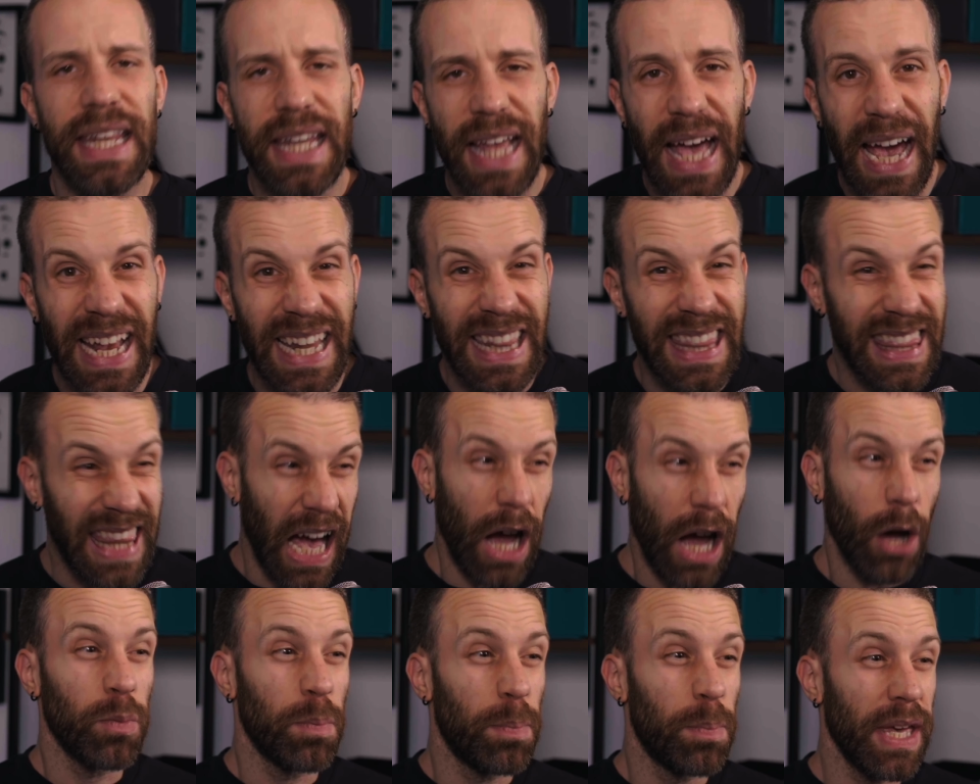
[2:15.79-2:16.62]
and I
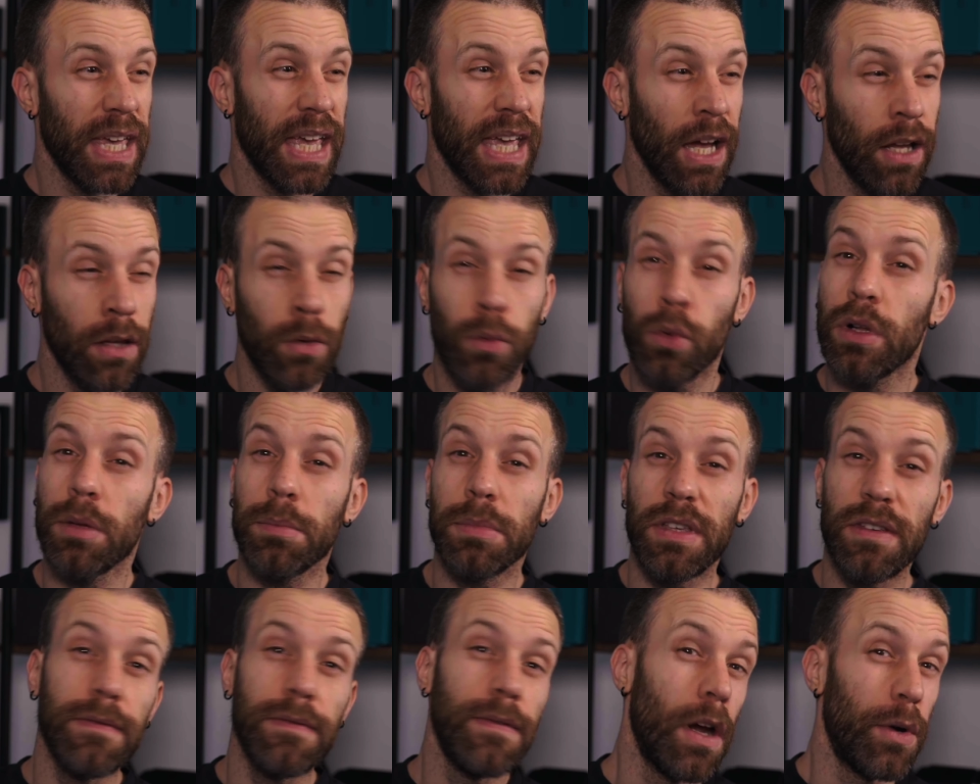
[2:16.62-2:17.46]
doubt Big N will
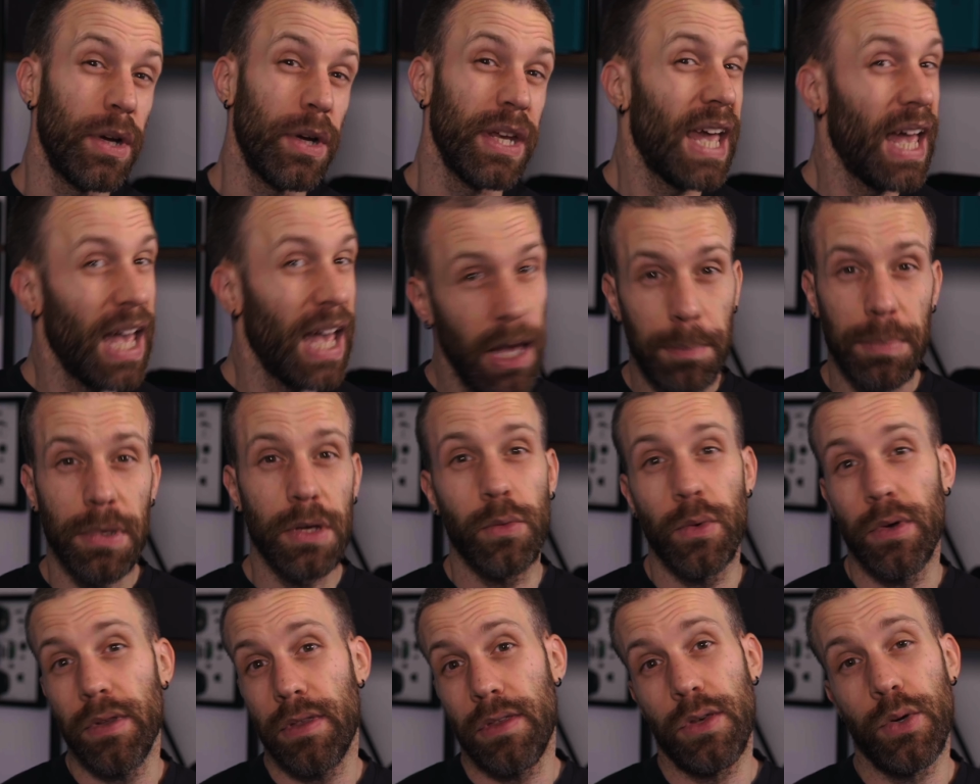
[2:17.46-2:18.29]
be very
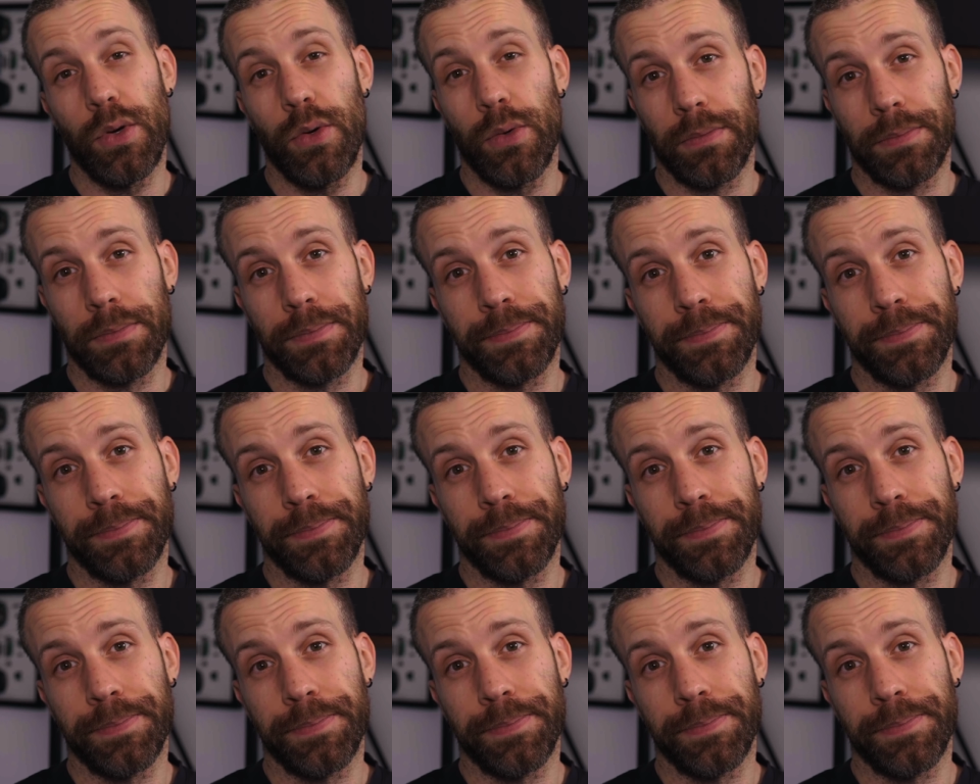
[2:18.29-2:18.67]
happy with you.